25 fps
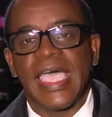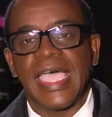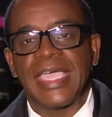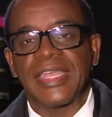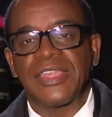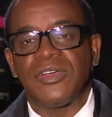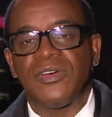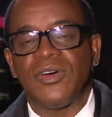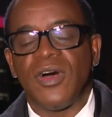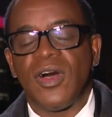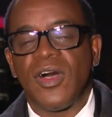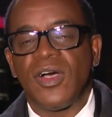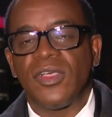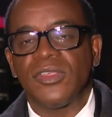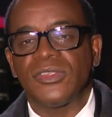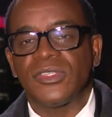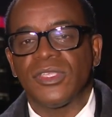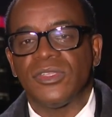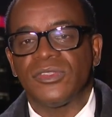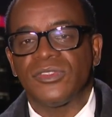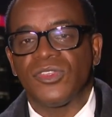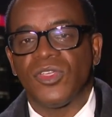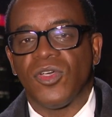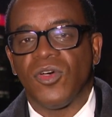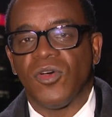Addo also
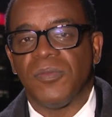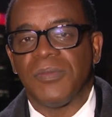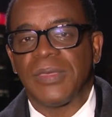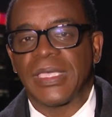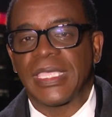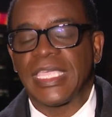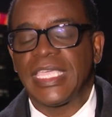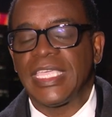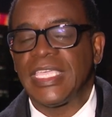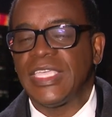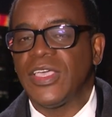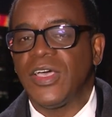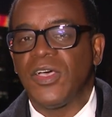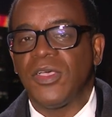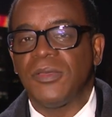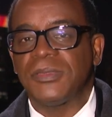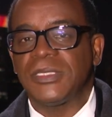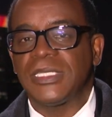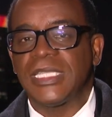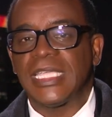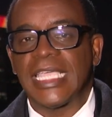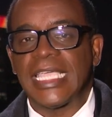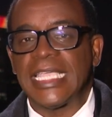told me he hopes to